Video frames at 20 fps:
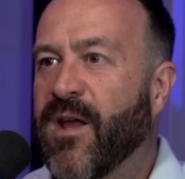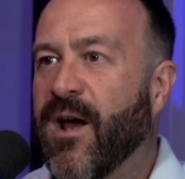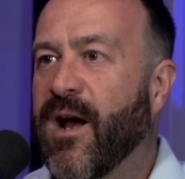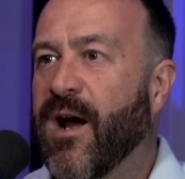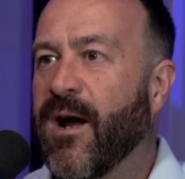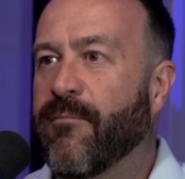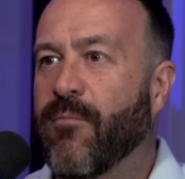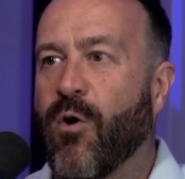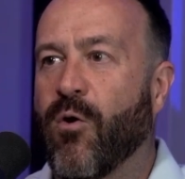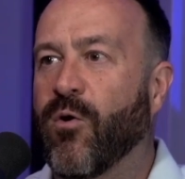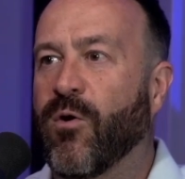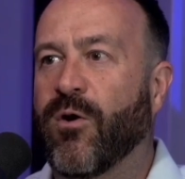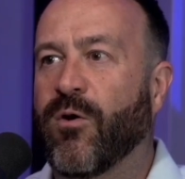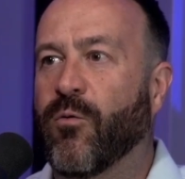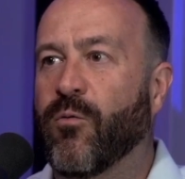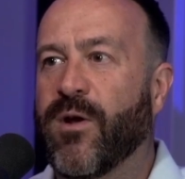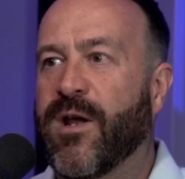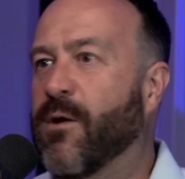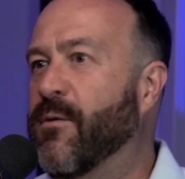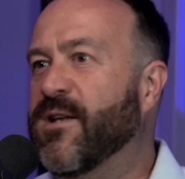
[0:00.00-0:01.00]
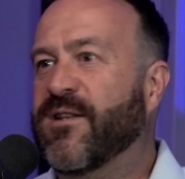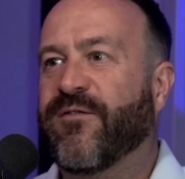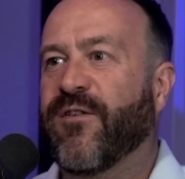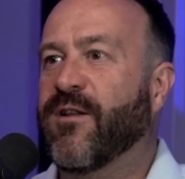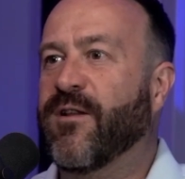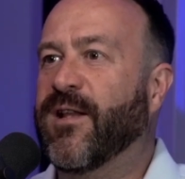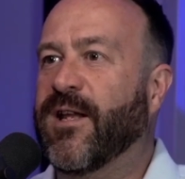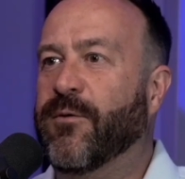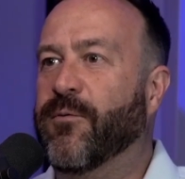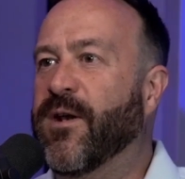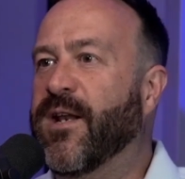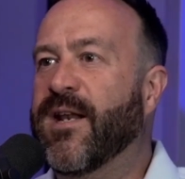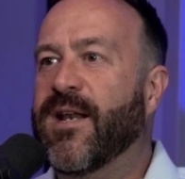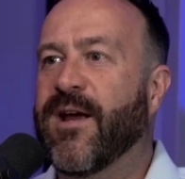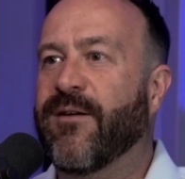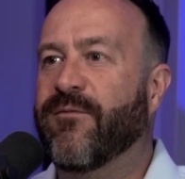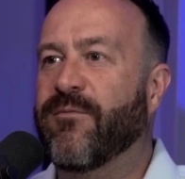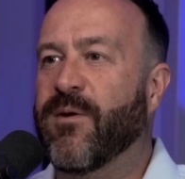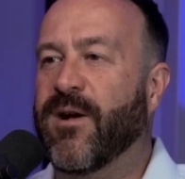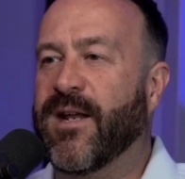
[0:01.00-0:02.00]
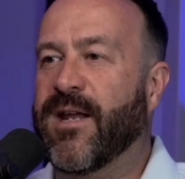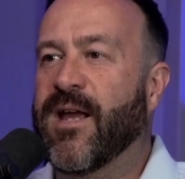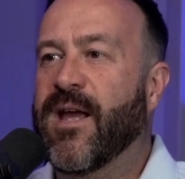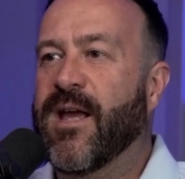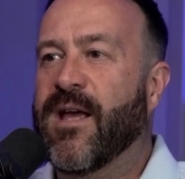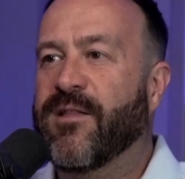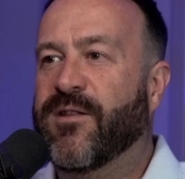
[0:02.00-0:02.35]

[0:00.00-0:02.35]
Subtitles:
or we always felt like we didn't have money.